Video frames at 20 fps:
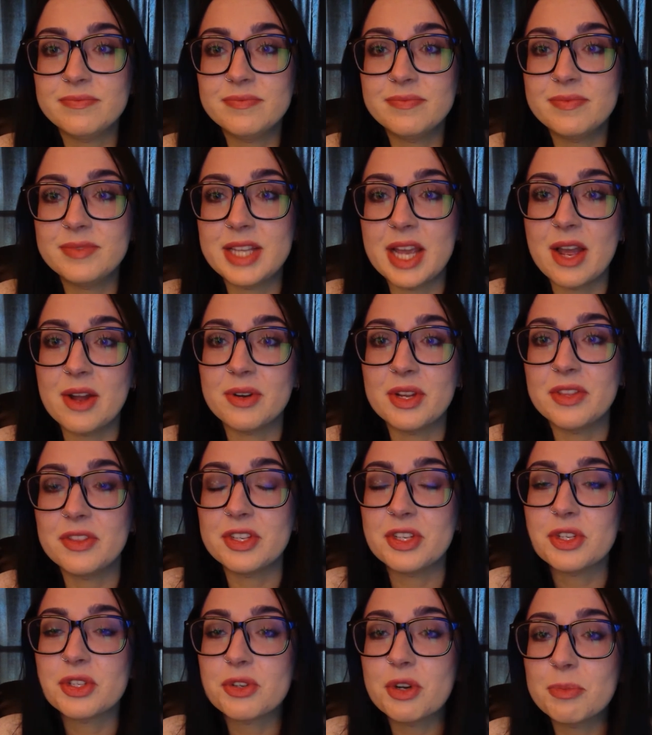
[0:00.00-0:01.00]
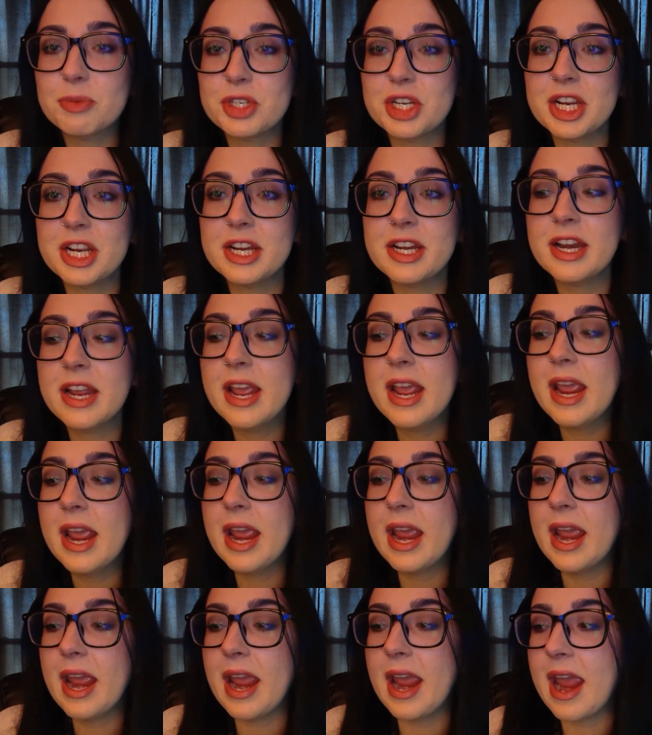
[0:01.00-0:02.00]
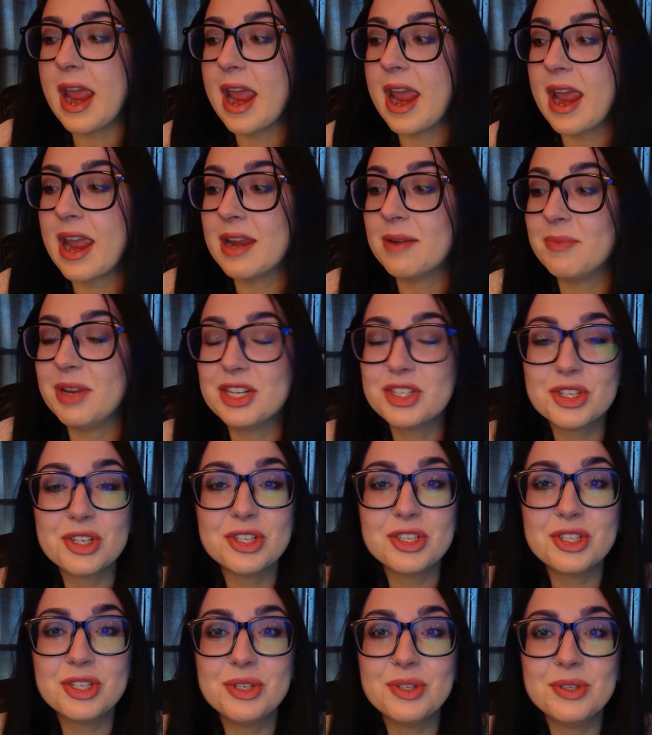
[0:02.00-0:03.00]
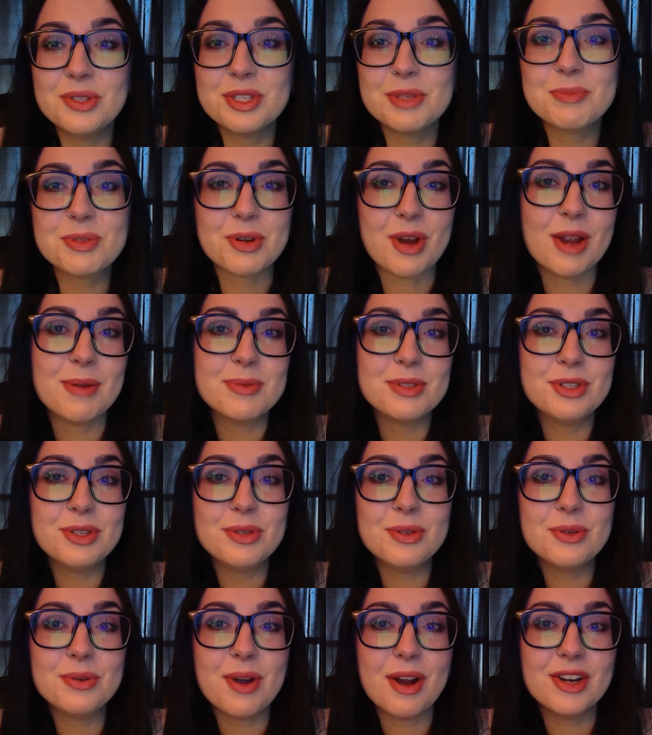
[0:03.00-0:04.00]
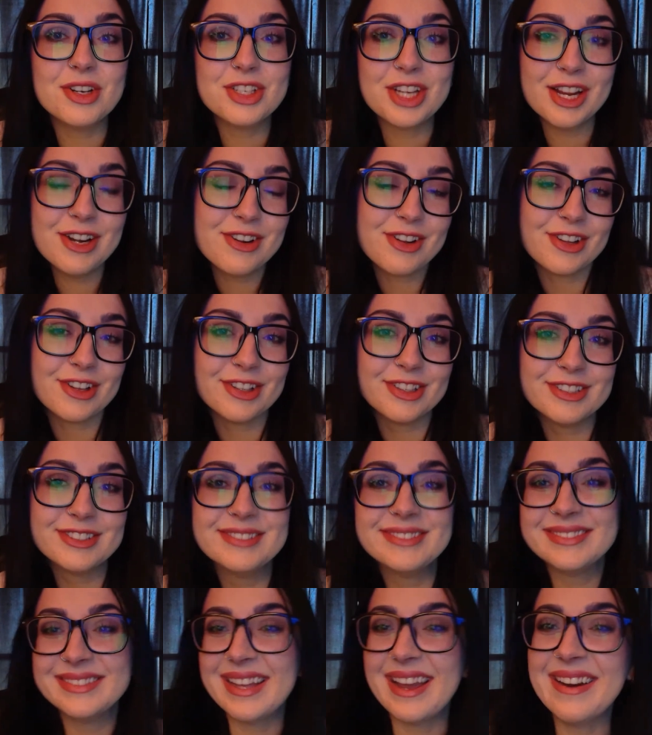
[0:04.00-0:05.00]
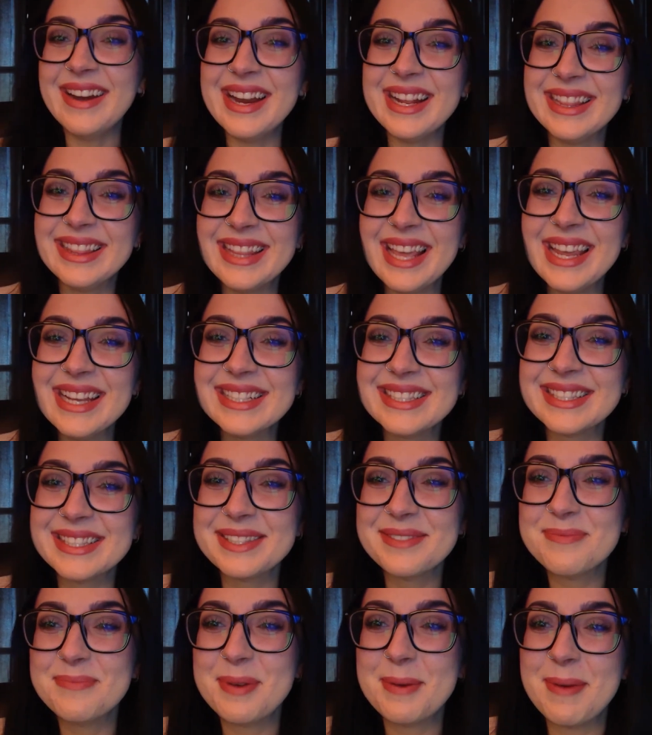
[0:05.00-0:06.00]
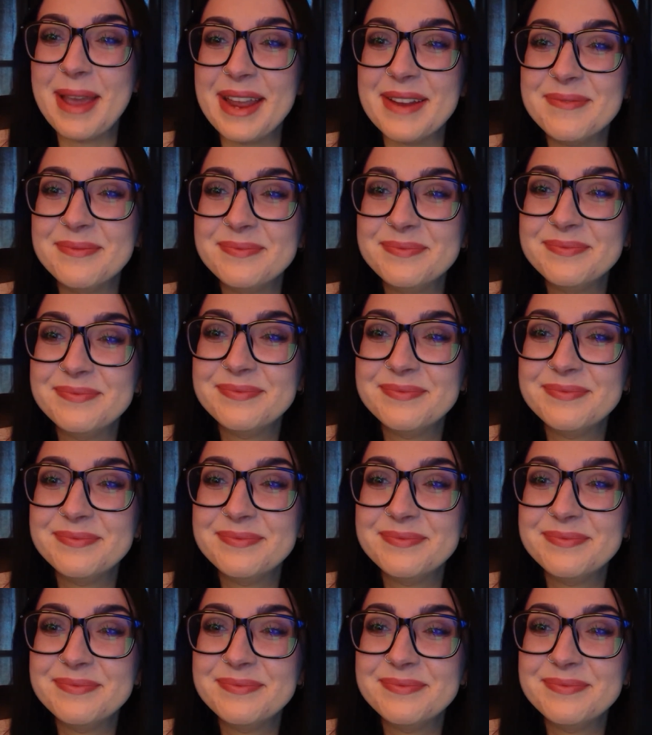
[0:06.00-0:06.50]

down in the description, and make sure to subscribe to our channel. All right, thanks. Bye-bye.